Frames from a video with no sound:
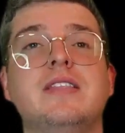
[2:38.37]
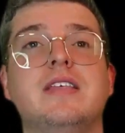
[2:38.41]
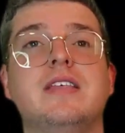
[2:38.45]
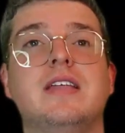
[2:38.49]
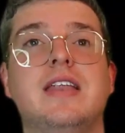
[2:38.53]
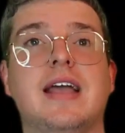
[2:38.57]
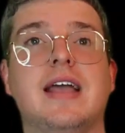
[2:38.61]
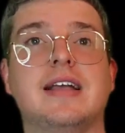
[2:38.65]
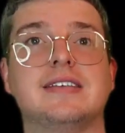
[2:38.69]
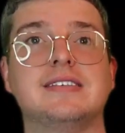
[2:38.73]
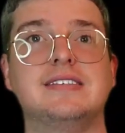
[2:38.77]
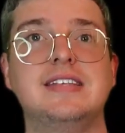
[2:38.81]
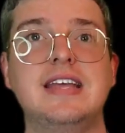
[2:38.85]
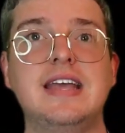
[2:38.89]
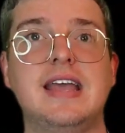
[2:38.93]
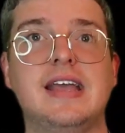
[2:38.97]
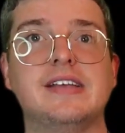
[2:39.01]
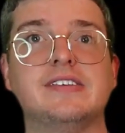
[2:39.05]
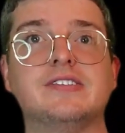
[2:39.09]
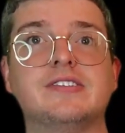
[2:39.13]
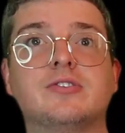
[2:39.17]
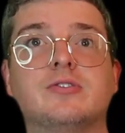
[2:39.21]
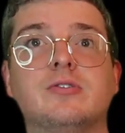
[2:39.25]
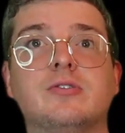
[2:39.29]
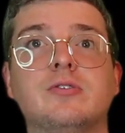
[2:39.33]
The next
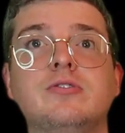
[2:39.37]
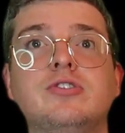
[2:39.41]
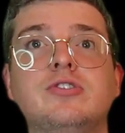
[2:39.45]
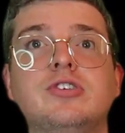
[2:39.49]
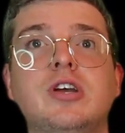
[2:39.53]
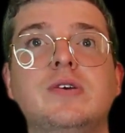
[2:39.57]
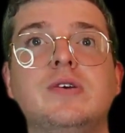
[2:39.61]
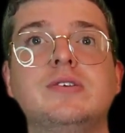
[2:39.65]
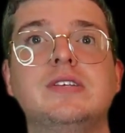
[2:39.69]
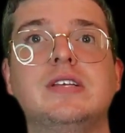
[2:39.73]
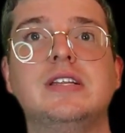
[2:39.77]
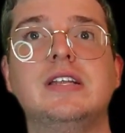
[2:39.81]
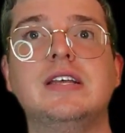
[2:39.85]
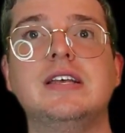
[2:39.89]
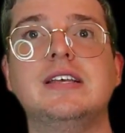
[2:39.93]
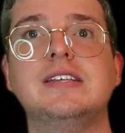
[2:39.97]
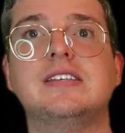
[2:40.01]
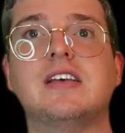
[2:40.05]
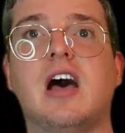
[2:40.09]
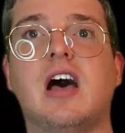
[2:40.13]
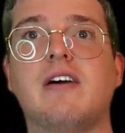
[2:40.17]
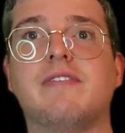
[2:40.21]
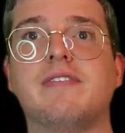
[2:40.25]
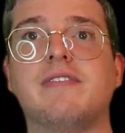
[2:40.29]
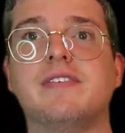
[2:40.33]
day, Scrooge goes into his
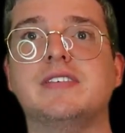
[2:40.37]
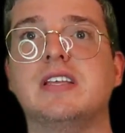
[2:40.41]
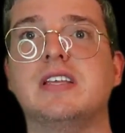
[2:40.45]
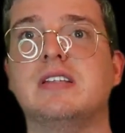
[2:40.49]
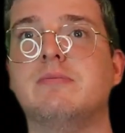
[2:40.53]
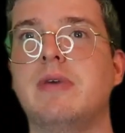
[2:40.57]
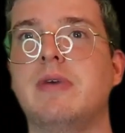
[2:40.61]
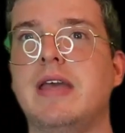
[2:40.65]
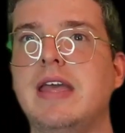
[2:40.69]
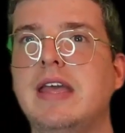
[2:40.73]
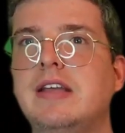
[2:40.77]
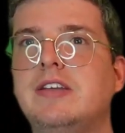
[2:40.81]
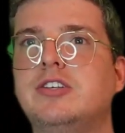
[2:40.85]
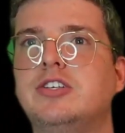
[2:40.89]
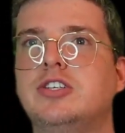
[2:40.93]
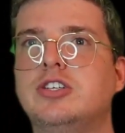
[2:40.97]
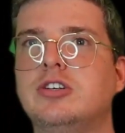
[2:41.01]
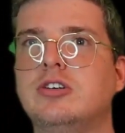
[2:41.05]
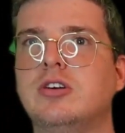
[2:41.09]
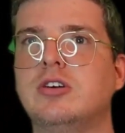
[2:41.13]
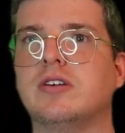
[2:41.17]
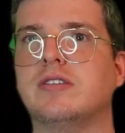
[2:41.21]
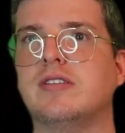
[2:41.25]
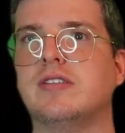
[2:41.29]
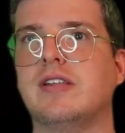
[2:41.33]
office and makes
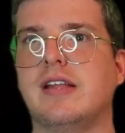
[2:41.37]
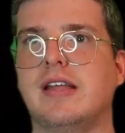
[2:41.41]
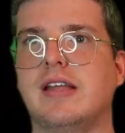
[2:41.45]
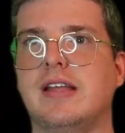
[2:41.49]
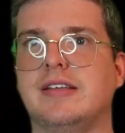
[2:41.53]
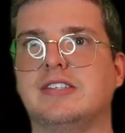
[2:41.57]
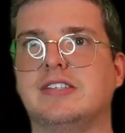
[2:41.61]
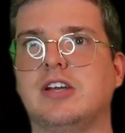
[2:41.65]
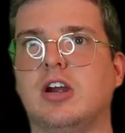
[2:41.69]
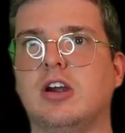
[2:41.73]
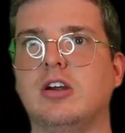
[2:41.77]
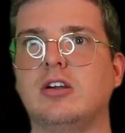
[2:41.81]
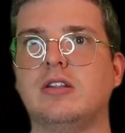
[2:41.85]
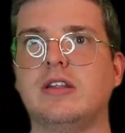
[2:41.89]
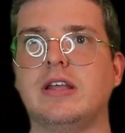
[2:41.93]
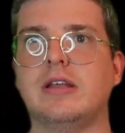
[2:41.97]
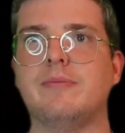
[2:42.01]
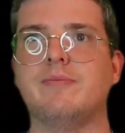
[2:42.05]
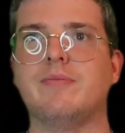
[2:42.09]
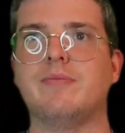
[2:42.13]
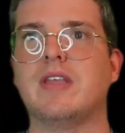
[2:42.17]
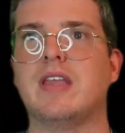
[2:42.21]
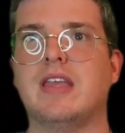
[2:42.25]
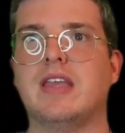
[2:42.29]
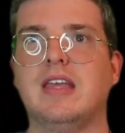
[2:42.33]
sure that he's early.
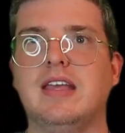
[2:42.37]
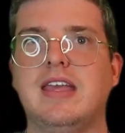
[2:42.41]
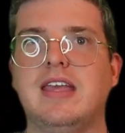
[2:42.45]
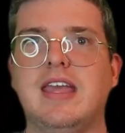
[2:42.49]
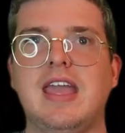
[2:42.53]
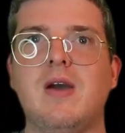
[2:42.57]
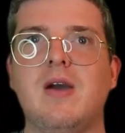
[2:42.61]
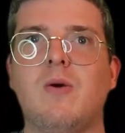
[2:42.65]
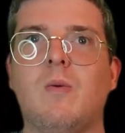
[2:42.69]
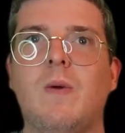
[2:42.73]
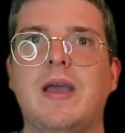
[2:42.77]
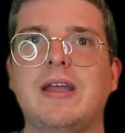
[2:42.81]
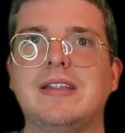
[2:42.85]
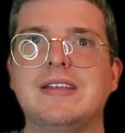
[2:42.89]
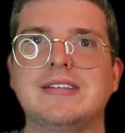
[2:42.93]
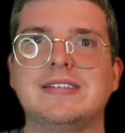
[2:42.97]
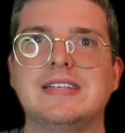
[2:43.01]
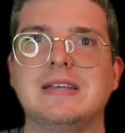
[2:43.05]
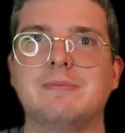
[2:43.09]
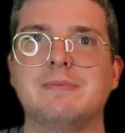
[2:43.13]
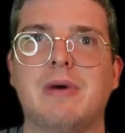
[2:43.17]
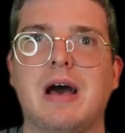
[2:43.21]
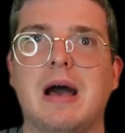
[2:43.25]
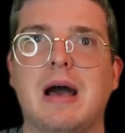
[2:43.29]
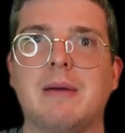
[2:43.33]
He can't wait to
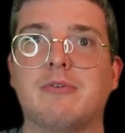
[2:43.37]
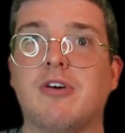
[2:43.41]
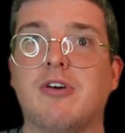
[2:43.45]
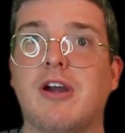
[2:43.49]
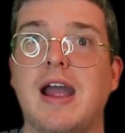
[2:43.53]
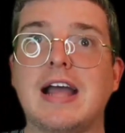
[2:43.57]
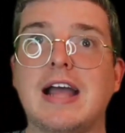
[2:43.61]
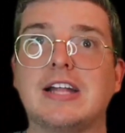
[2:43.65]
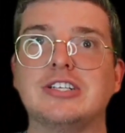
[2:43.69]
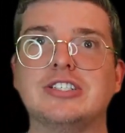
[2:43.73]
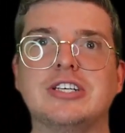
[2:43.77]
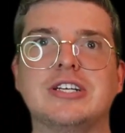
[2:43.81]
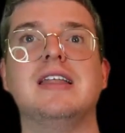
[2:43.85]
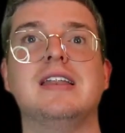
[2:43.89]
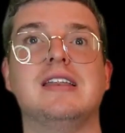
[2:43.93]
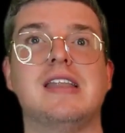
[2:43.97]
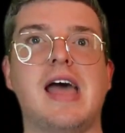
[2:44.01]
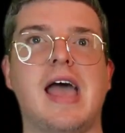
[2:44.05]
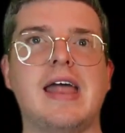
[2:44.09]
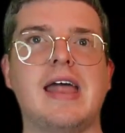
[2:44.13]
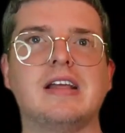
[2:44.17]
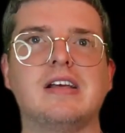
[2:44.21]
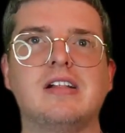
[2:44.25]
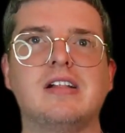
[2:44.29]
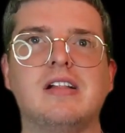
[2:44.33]
see Bob Cratchit.
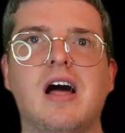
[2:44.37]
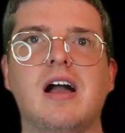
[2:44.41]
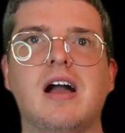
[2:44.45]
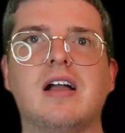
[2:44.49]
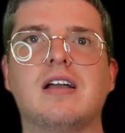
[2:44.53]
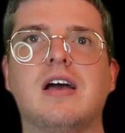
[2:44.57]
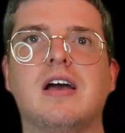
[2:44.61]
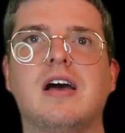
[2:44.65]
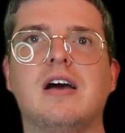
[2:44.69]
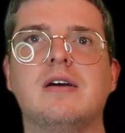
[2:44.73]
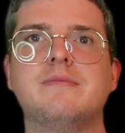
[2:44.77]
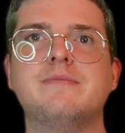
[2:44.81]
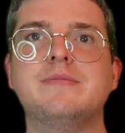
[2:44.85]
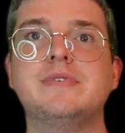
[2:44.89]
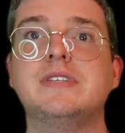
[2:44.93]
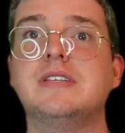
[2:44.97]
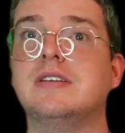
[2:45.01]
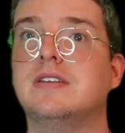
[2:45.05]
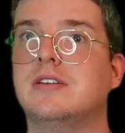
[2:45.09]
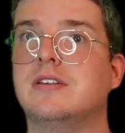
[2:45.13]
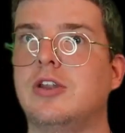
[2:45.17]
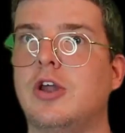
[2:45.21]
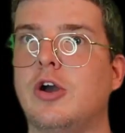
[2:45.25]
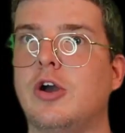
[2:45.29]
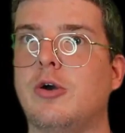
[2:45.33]
9 o'clock comes,
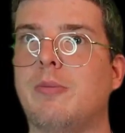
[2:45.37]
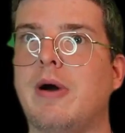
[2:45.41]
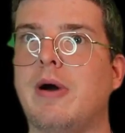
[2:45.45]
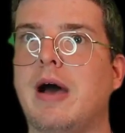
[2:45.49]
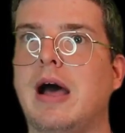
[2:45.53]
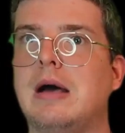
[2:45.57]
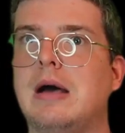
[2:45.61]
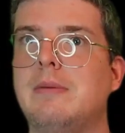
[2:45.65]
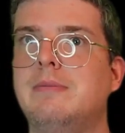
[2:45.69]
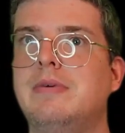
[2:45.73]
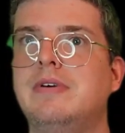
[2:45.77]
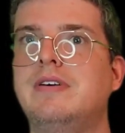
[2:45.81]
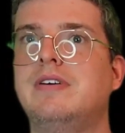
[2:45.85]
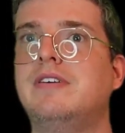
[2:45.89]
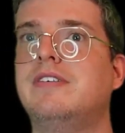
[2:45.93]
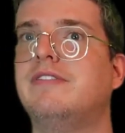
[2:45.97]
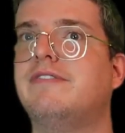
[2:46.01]
no Bob.